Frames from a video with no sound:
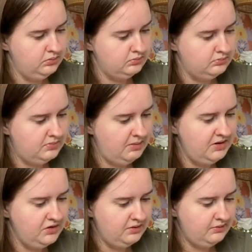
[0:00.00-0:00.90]
maybe
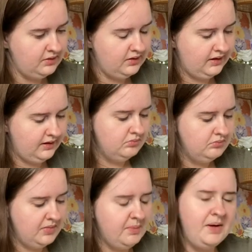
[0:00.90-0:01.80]
not even that,
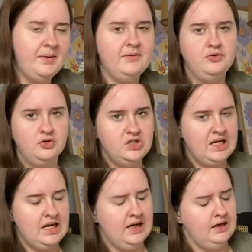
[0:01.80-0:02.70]
maybe about
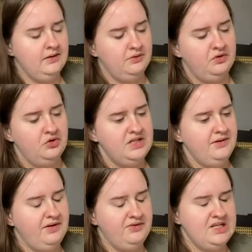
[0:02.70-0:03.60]

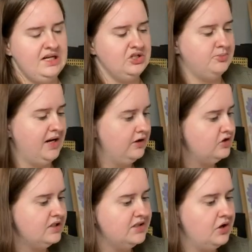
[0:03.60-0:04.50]
40-50-ish
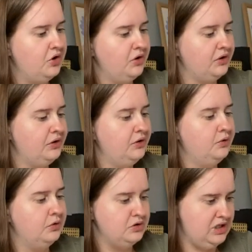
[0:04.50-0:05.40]
pages on
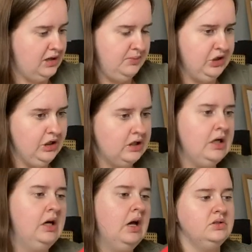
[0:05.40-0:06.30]
audiobook,
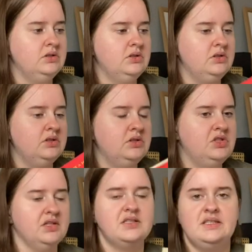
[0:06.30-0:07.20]

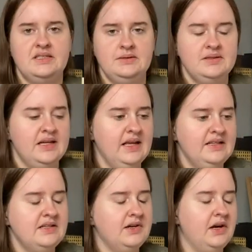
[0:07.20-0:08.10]
just because it was like
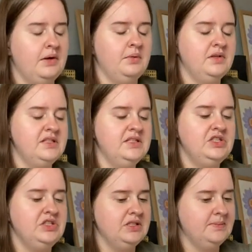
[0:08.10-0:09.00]
late at night and I wanted
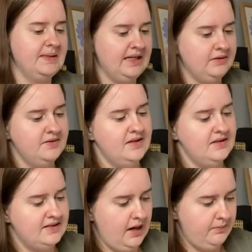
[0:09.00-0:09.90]
to do something else at
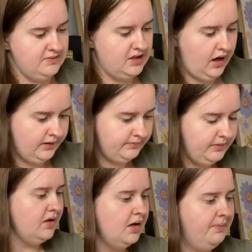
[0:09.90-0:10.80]
the same time.
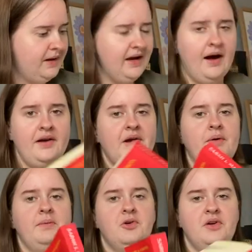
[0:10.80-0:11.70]
But yeah, I know
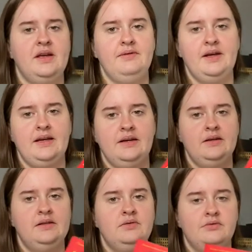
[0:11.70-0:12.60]
I'm not giving
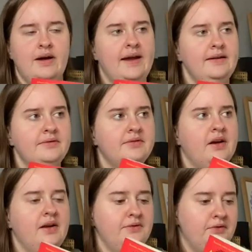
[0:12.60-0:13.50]
rave
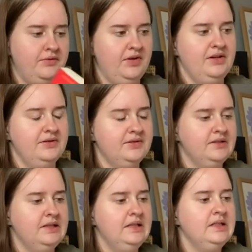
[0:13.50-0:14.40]
kind of reviews
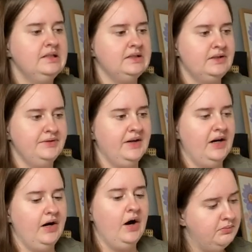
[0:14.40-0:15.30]
so
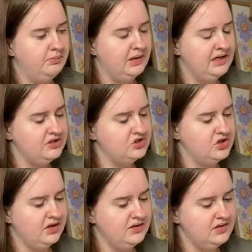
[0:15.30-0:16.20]
far, but it's
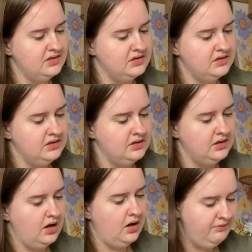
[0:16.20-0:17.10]
just
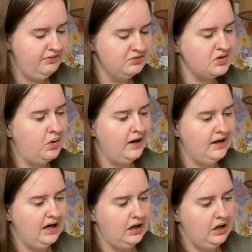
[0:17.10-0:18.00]
feels quite
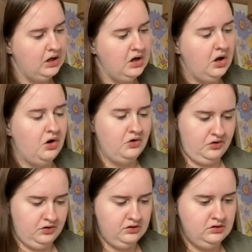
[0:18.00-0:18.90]

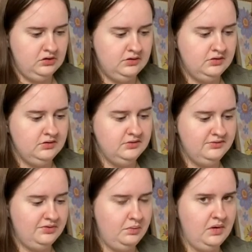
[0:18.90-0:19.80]
long
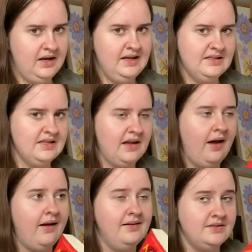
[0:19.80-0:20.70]
for what it is. Like,
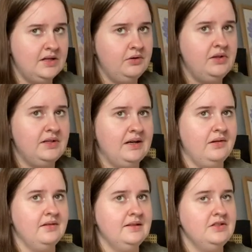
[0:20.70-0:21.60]
I can tell you now
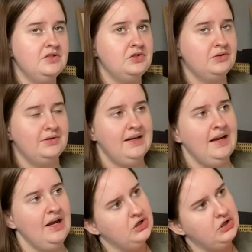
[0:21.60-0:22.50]
that this
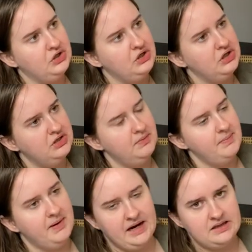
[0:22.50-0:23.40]
story could have
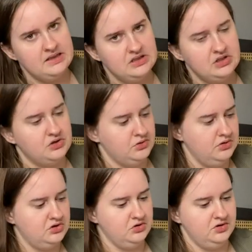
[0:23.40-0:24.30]
been packed into
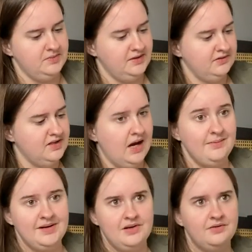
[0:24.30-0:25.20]
a short amount of
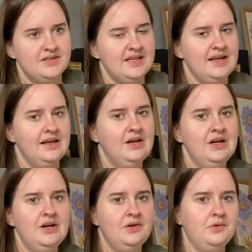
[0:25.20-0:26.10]
time, and obviously
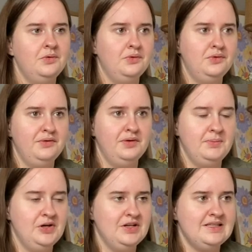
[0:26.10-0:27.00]
all of the
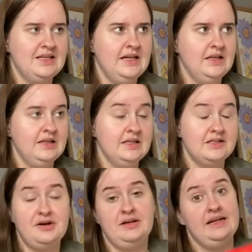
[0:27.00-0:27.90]
books in this
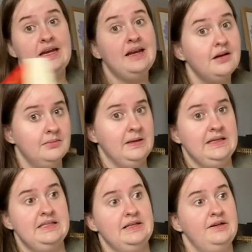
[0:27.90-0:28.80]
currently
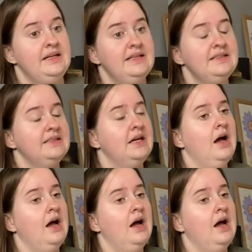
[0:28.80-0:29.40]
incomplete series